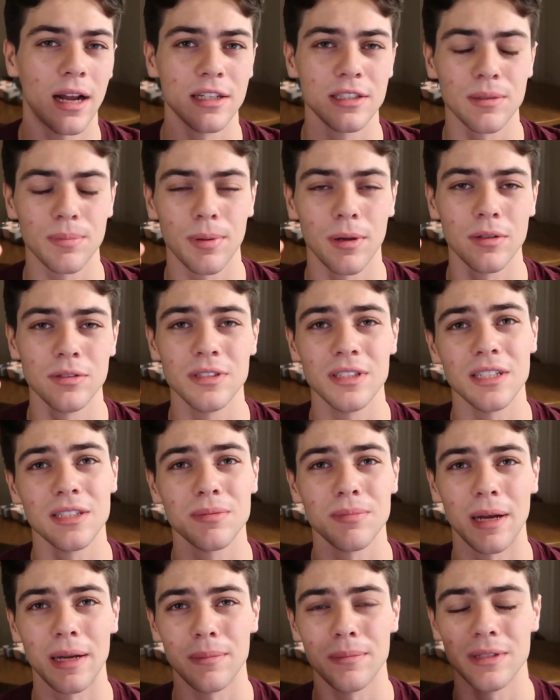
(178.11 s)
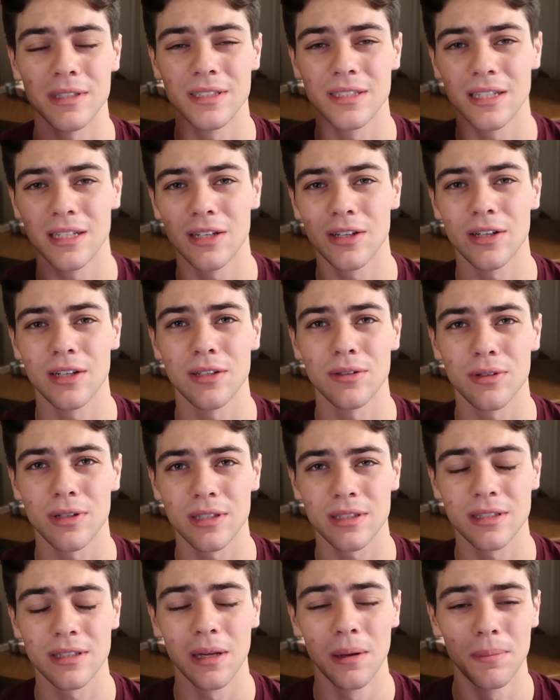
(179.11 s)
I suppose this might be a security
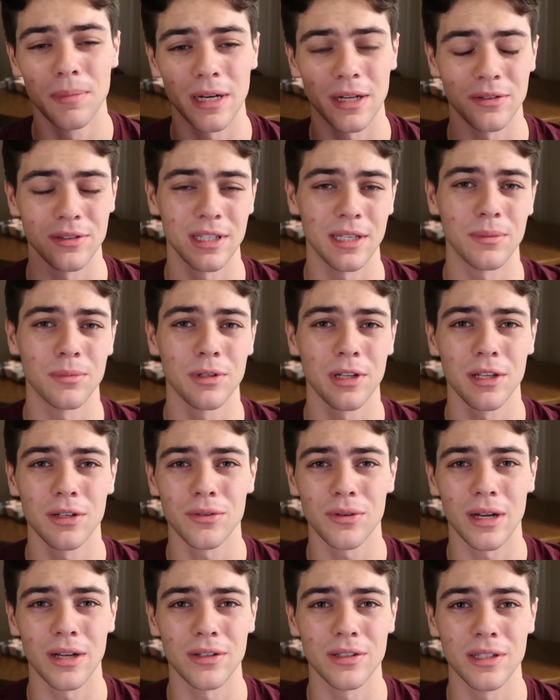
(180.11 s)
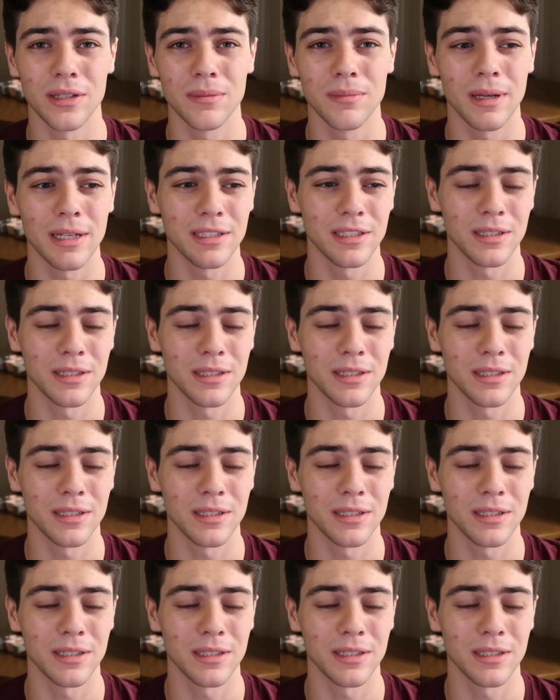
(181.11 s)
risk, but I was able to get around it by